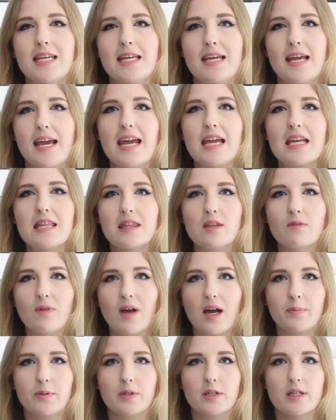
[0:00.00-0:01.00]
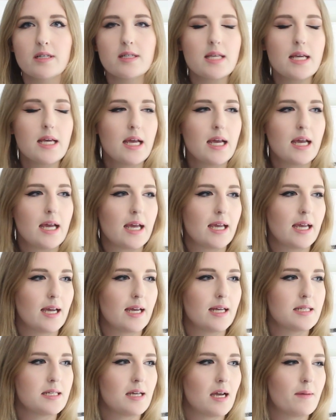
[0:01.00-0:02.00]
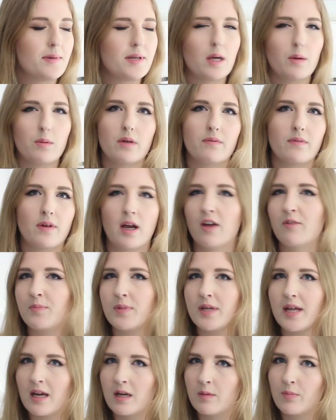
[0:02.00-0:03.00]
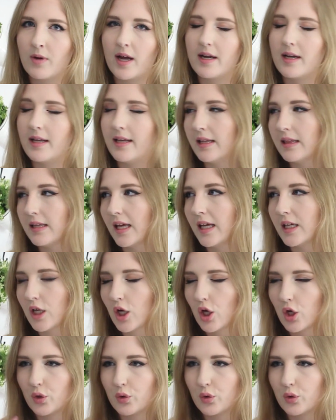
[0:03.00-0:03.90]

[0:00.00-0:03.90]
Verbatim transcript: He ate the wrappers, and um, now whenever I have banana bread, he like